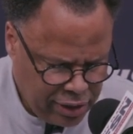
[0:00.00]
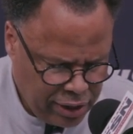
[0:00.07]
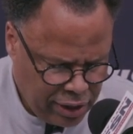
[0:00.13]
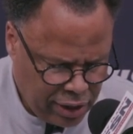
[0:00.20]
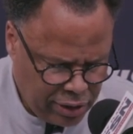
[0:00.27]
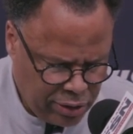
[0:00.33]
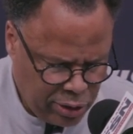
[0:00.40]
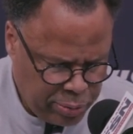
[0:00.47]

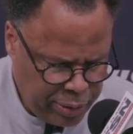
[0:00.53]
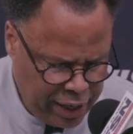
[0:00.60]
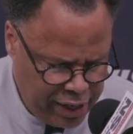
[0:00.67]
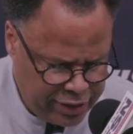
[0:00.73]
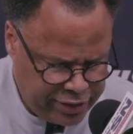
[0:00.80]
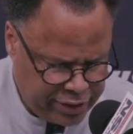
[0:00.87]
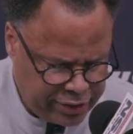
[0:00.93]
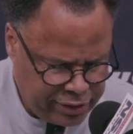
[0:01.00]
our group
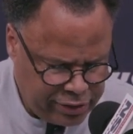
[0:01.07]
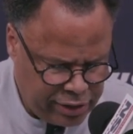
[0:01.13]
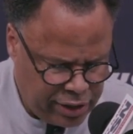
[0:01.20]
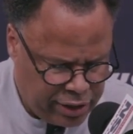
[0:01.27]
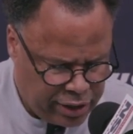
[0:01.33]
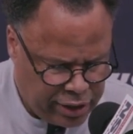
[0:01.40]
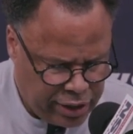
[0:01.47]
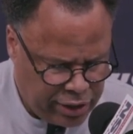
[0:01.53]
has a
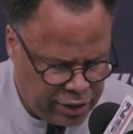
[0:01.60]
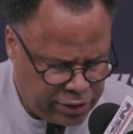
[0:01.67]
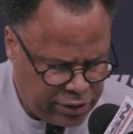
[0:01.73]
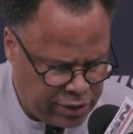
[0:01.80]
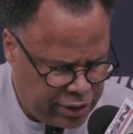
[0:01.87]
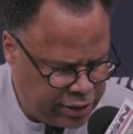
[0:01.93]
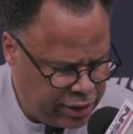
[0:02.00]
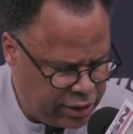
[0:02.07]
ton of character,
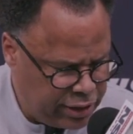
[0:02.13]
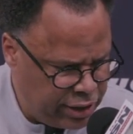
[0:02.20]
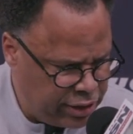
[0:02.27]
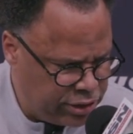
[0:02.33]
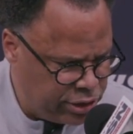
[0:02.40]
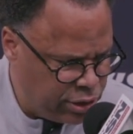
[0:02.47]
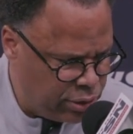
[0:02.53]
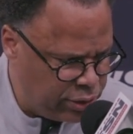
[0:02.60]
and I think they
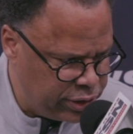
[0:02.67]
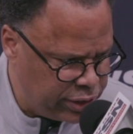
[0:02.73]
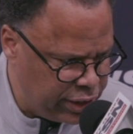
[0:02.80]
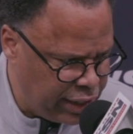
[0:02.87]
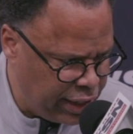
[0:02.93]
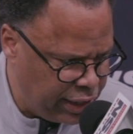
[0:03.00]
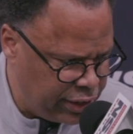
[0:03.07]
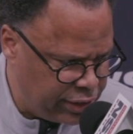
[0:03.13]
showed it
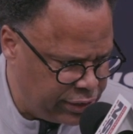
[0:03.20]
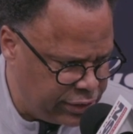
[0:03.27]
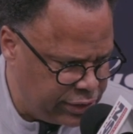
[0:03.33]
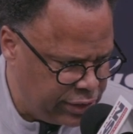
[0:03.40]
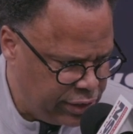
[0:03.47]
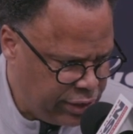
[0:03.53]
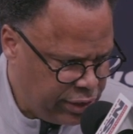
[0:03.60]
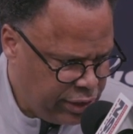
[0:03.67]
tonight, because
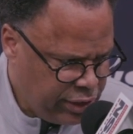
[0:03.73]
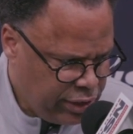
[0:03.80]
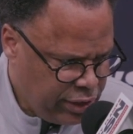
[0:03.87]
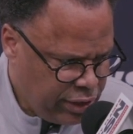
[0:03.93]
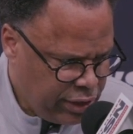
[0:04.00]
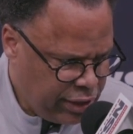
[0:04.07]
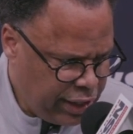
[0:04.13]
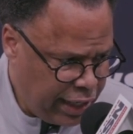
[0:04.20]

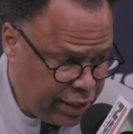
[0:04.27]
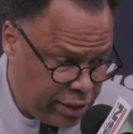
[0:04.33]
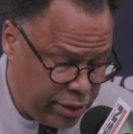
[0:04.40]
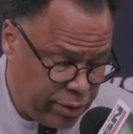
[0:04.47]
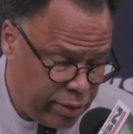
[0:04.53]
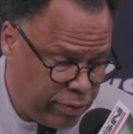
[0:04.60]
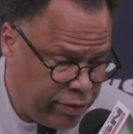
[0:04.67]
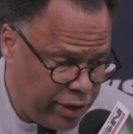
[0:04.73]
that could
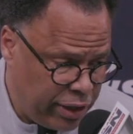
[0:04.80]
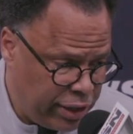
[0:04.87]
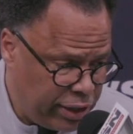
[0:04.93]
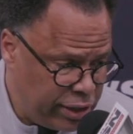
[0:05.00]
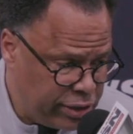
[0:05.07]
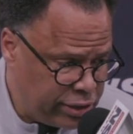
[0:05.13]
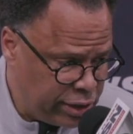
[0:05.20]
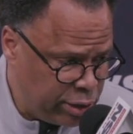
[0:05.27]
have very
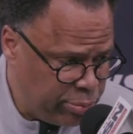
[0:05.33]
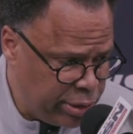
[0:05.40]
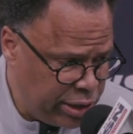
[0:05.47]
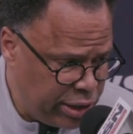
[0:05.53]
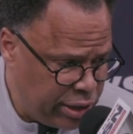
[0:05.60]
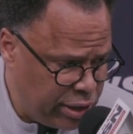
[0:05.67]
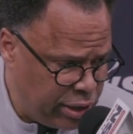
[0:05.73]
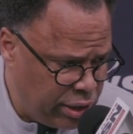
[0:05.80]
easily
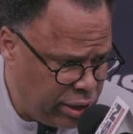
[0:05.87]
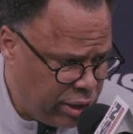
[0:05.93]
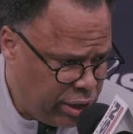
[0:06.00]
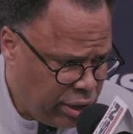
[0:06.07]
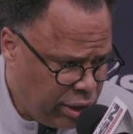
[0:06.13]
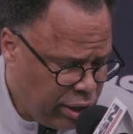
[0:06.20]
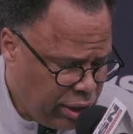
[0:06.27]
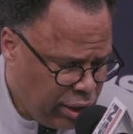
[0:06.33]
been
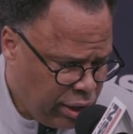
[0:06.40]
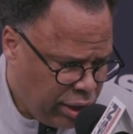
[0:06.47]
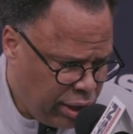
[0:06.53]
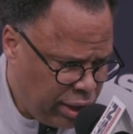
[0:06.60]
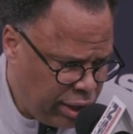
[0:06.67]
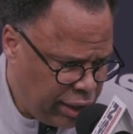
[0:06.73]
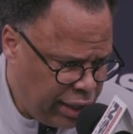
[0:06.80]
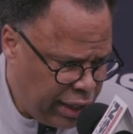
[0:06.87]

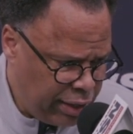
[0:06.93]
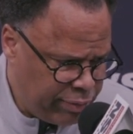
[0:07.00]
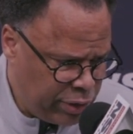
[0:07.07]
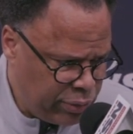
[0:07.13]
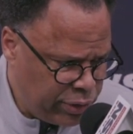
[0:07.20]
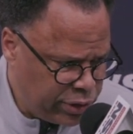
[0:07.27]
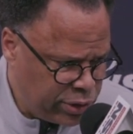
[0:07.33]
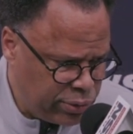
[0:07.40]
a game
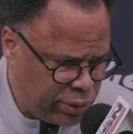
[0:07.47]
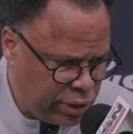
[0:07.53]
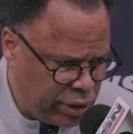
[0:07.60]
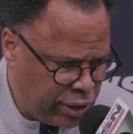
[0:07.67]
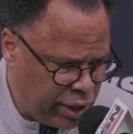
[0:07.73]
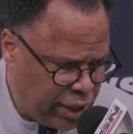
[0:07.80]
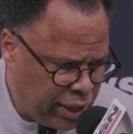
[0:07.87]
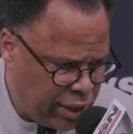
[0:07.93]
in which
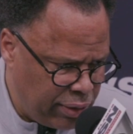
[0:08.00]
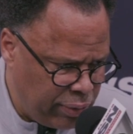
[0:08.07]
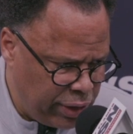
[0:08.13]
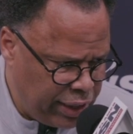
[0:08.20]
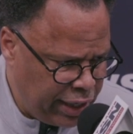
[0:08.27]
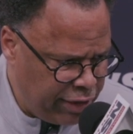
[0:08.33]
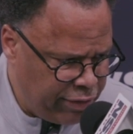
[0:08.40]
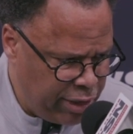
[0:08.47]
we
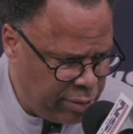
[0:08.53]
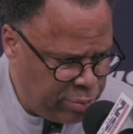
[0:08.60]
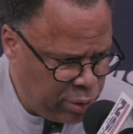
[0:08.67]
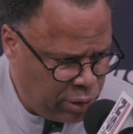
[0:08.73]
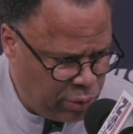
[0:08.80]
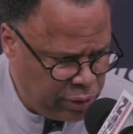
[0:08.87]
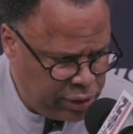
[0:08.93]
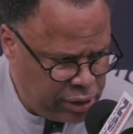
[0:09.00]
gave up
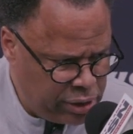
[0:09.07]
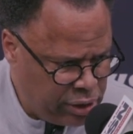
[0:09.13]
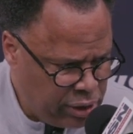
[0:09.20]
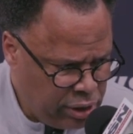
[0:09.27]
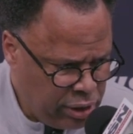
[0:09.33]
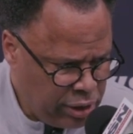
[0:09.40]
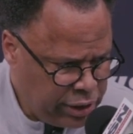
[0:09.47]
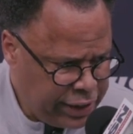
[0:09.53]
or we
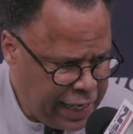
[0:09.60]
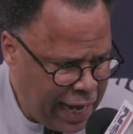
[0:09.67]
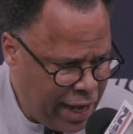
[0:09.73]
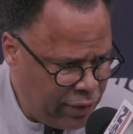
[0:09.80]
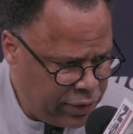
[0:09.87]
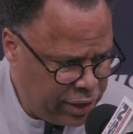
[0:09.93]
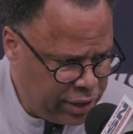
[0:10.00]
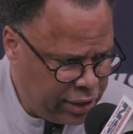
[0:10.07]

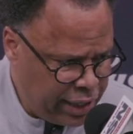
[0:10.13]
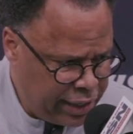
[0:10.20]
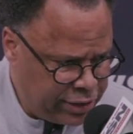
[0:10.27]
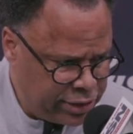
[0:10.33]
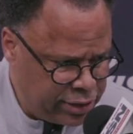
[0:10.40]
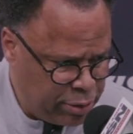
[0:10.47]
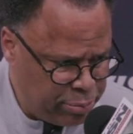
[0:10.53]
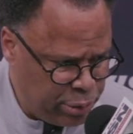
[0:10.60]
doubted
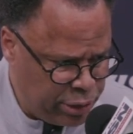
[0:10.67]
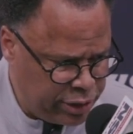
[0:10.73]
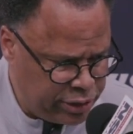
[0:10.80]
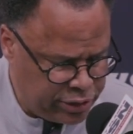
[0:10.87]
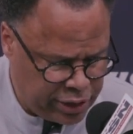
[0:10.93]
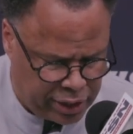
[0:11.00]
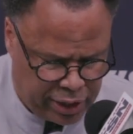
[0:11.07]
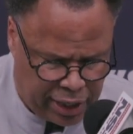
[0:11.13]
at some point in
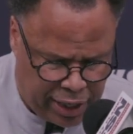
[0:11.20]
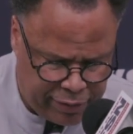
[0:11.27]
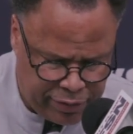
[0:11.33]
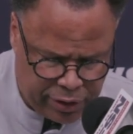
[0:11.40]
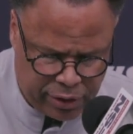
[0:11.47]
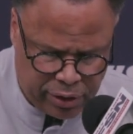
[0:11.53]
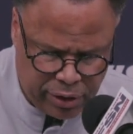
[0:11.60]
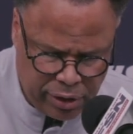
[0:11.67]
the second half
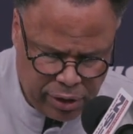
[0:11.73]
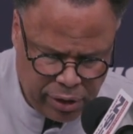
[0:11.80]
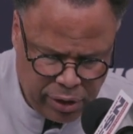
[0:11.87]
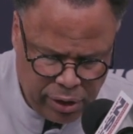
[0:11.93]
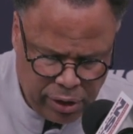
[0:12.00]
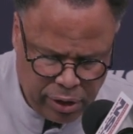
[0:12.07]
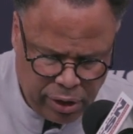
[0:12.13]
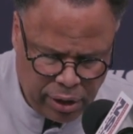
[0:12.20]
and
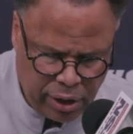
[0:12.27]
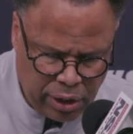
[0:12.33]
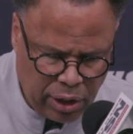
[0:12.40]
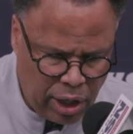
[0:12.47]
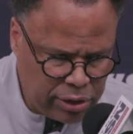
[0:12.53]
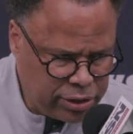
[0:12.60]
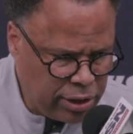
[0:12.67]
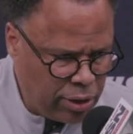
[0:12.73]

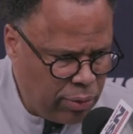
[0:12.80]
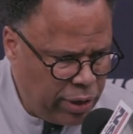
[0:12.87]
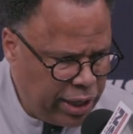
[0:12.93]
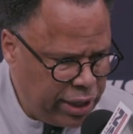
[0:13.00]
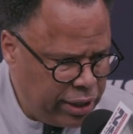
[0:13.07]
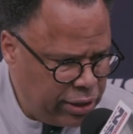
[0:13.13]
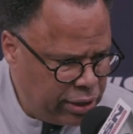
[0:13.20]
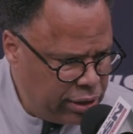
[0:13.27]
lost our
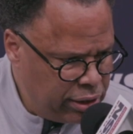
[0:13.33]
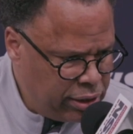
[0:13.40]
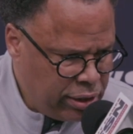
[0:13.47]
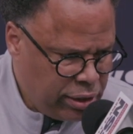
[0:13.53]
way. And